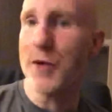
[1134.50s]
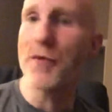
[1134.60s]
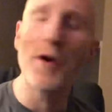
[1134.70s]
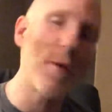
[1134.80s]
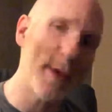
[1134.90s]
they're
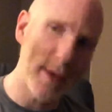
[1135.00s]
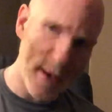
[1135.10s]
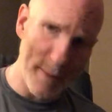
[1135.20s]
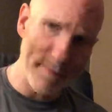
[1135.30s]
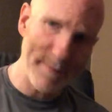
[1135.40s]
growing
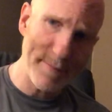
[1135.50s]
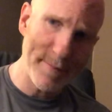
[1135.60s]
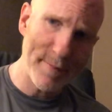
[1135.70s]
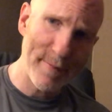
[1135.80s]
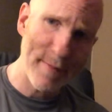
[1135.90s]
up,
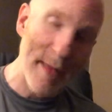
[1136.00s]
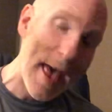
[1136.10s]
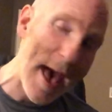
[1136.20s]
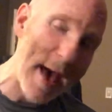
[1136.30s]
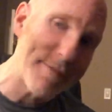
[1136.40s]

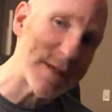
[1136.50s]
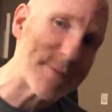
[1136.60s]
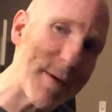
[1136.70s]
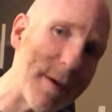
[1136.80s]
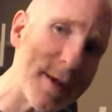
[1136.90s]
have
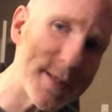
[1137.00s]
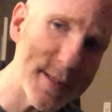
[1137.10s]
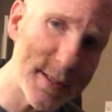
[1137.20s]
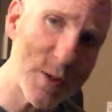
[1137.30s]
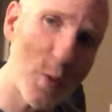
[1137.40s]

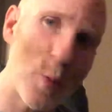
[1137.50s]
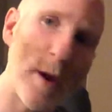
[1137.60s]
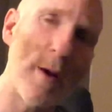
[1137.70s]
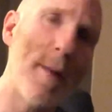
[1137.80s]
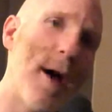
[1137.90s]
experiences
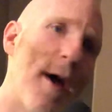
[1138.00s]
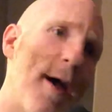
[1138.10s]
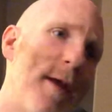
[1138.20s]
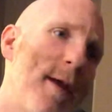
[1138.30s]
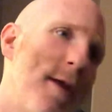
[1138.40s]

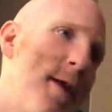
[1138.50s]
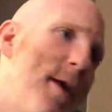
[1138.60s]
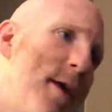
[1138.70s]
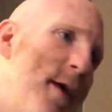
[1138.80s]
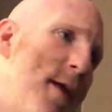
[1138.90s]
whereby
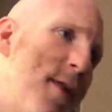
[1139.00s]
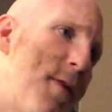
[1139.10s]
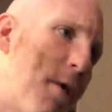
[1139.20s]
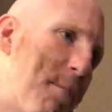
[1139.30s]
their